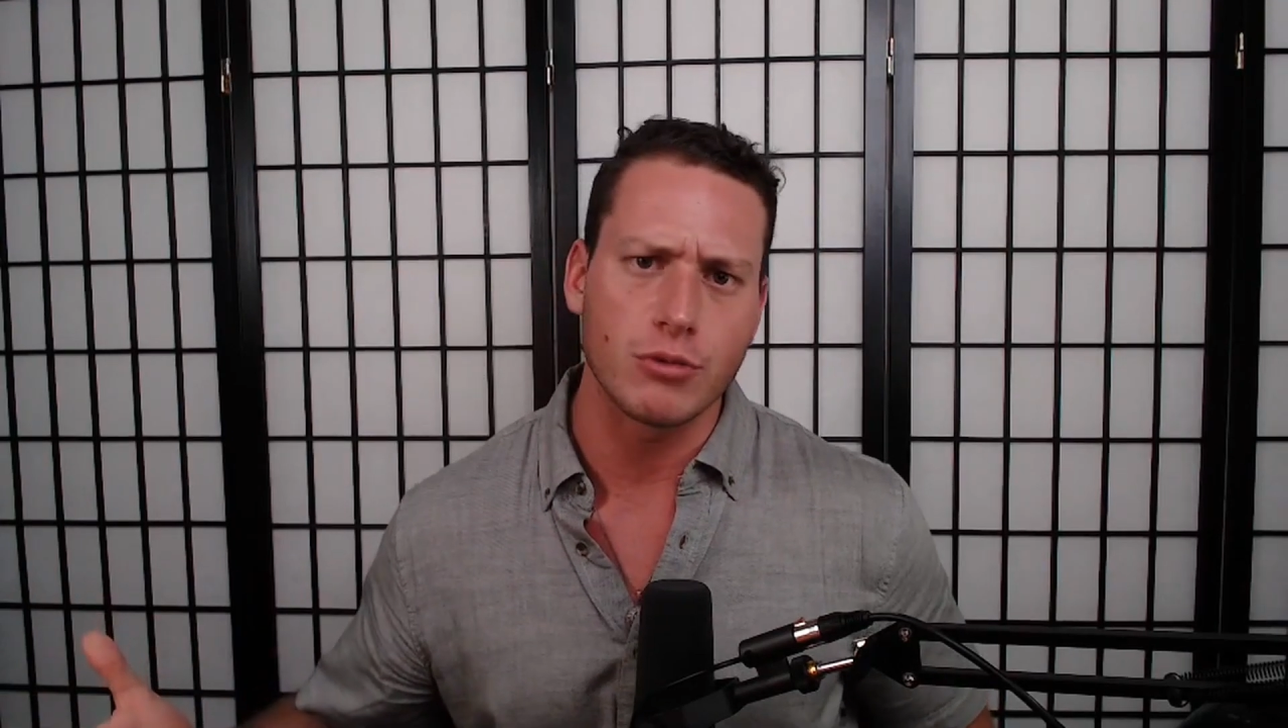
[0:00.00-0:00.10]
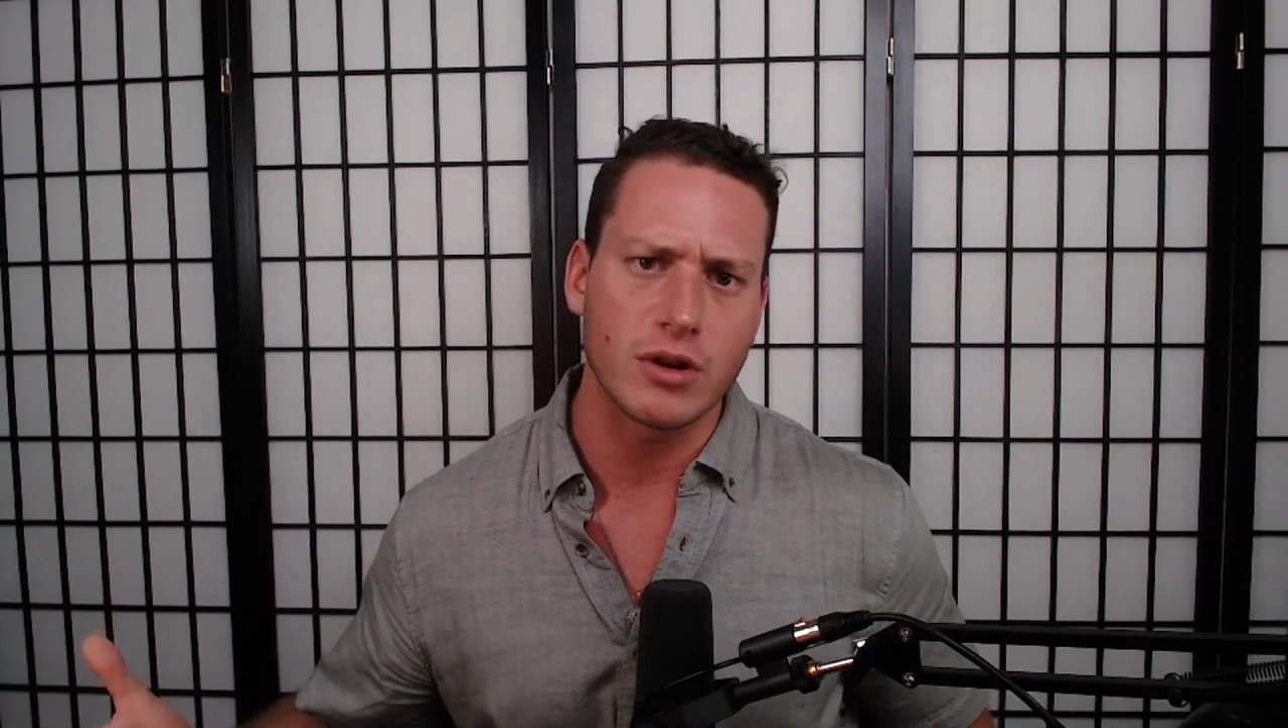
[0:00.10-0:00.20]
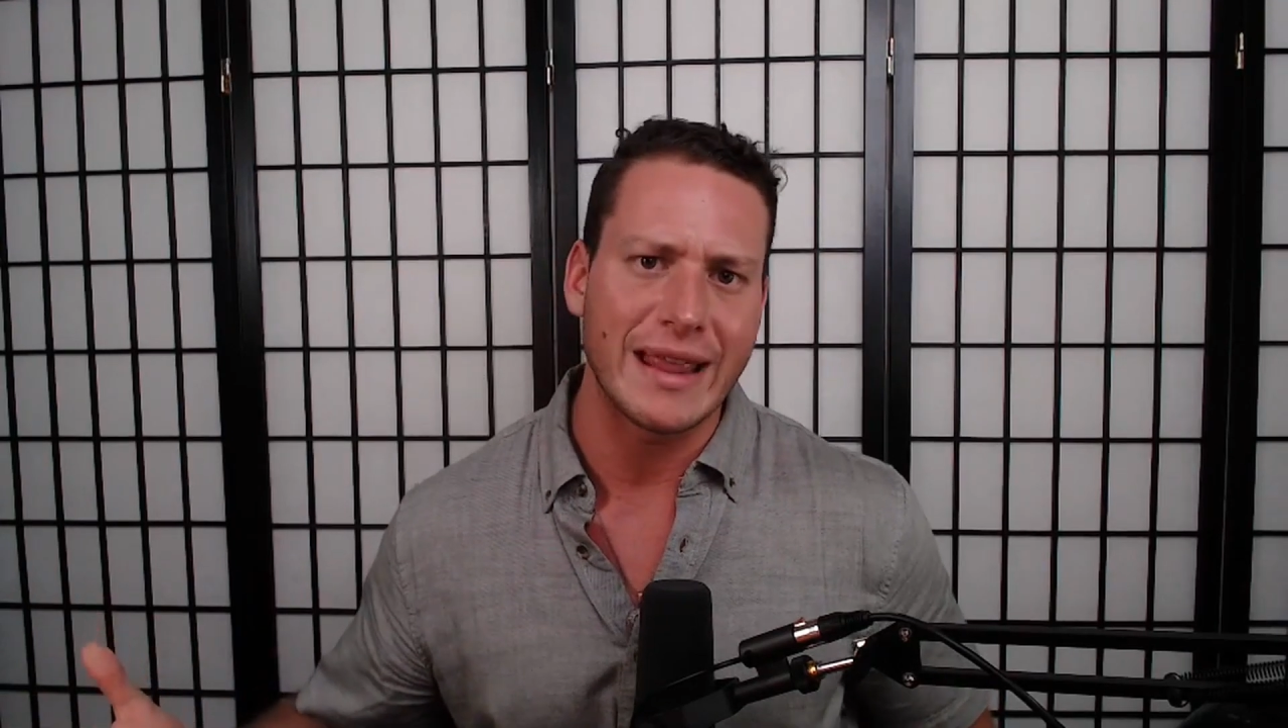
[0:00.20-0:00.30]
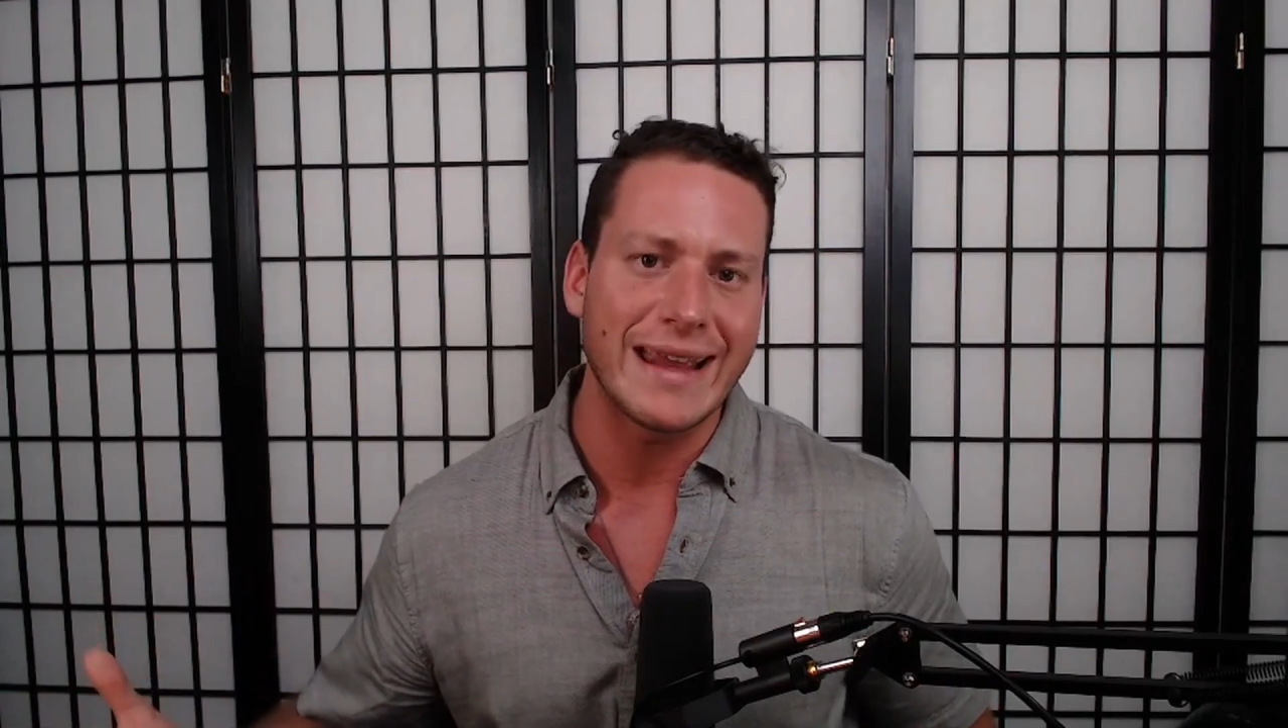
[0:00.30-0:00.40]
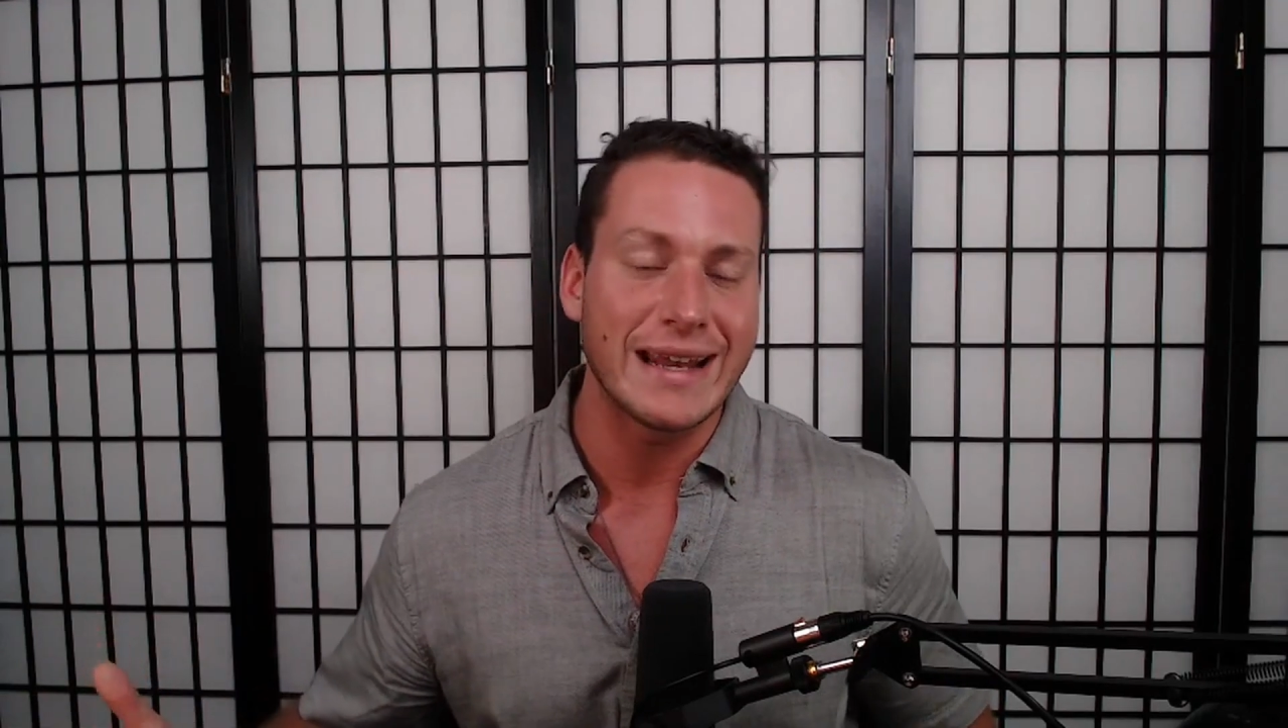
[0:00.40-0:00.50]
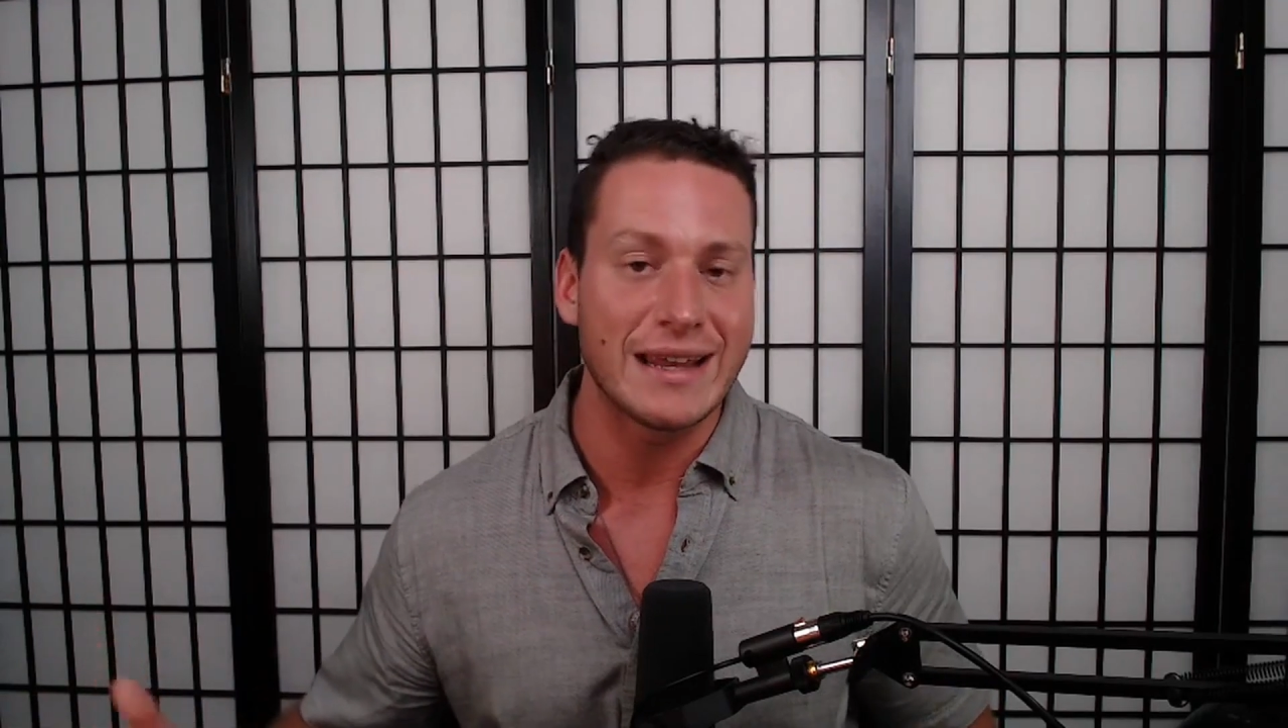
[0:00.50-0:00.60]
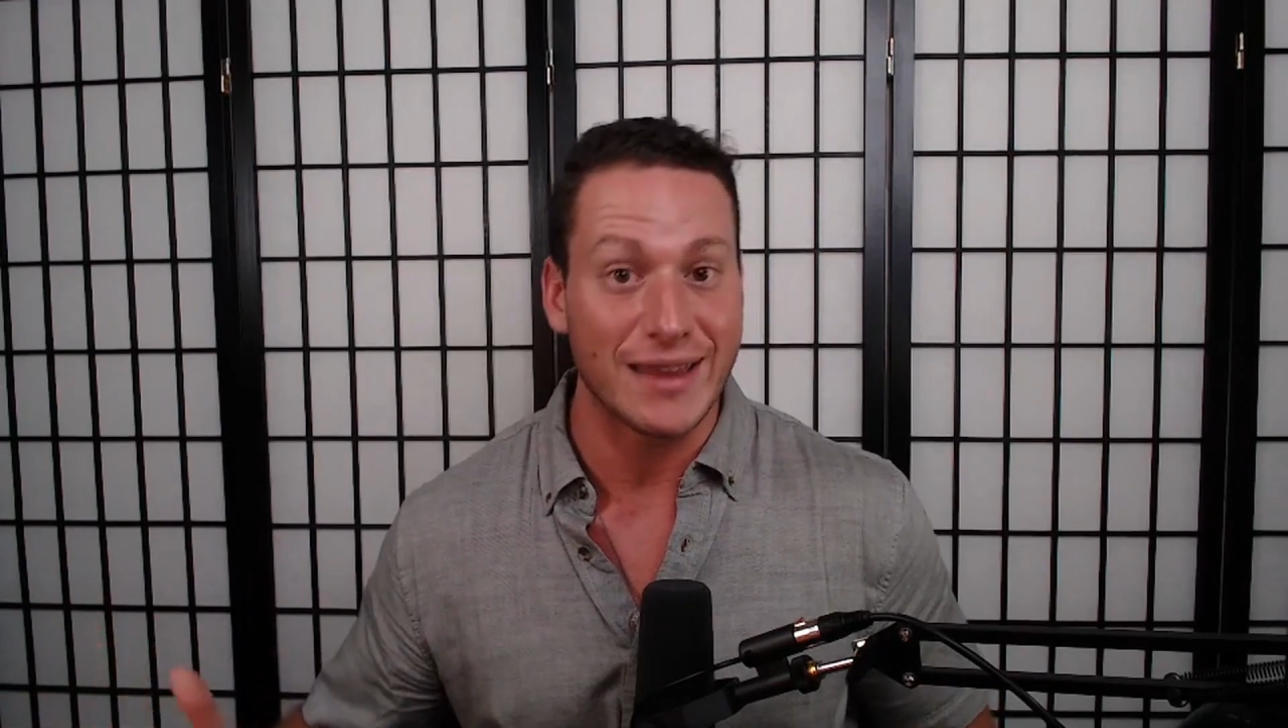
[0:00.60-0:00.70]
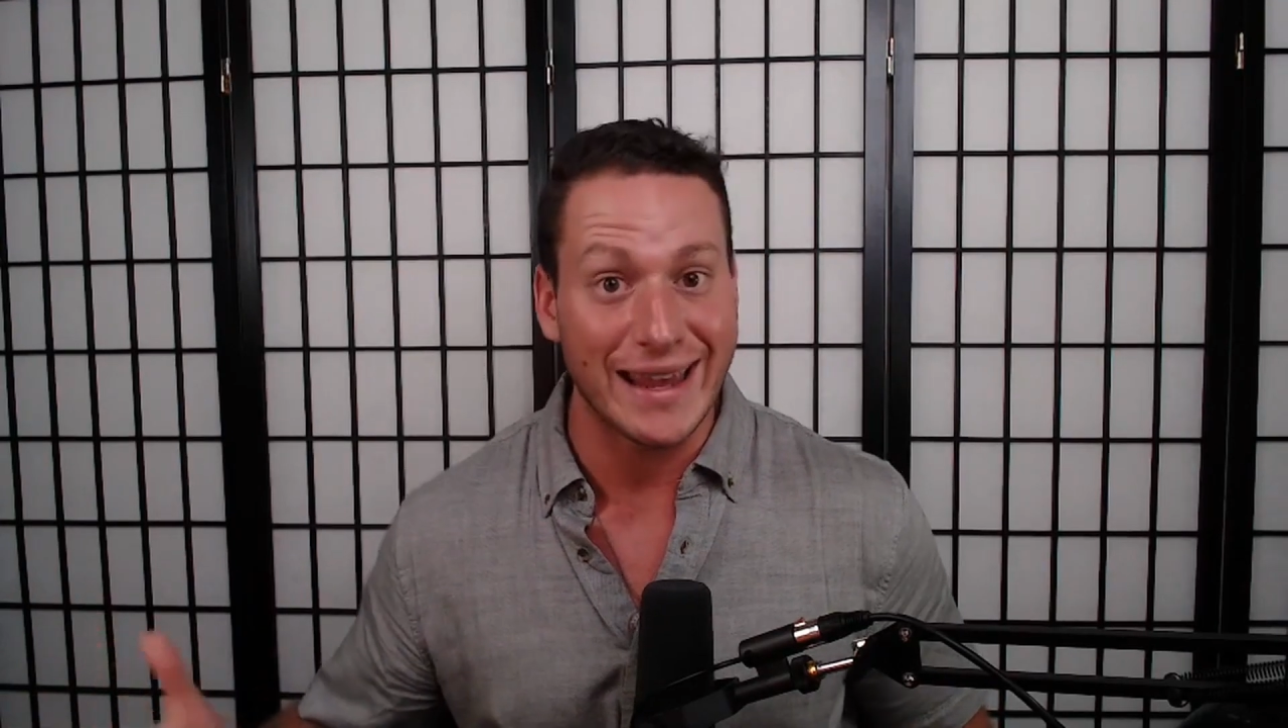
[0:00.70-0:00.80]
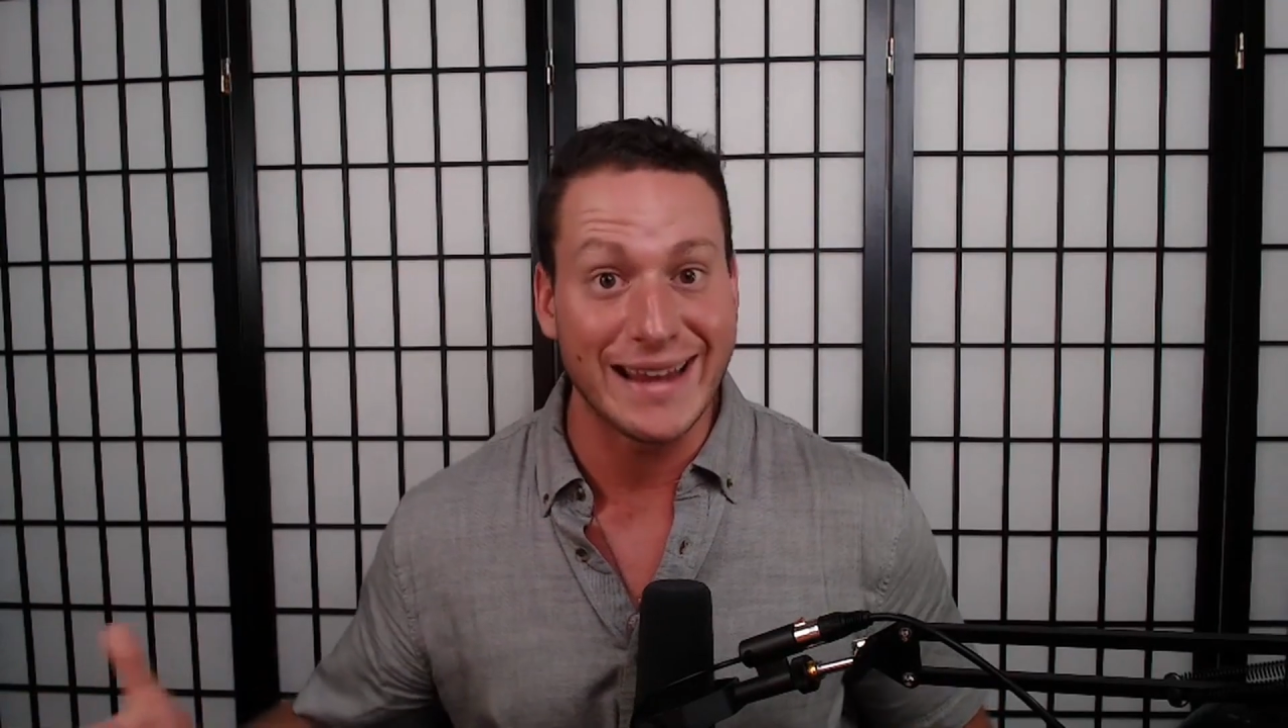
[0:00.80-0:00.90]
relate his